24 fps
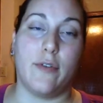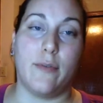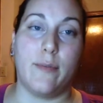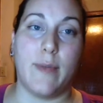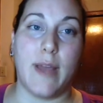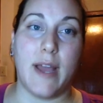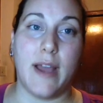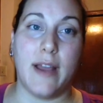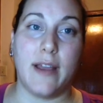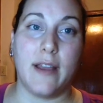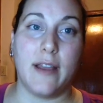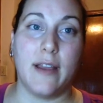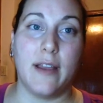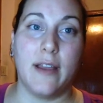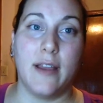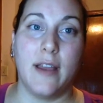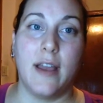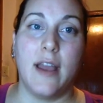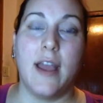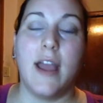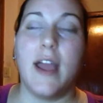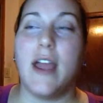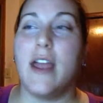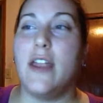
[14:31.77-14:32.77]
own back.
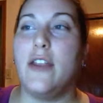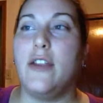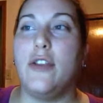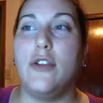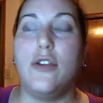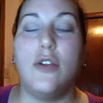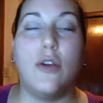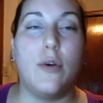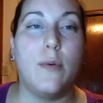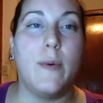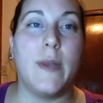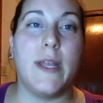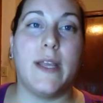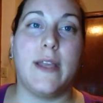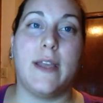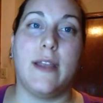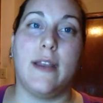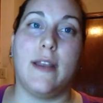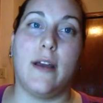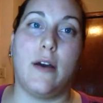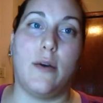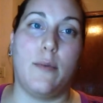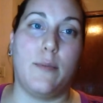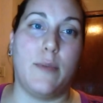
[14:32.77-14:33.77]
And nobody
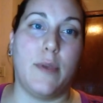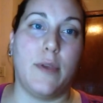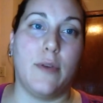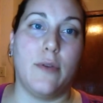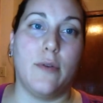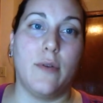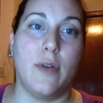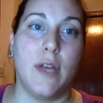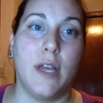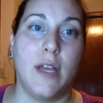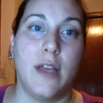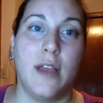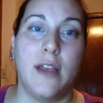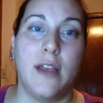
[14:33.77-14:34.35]
can help you.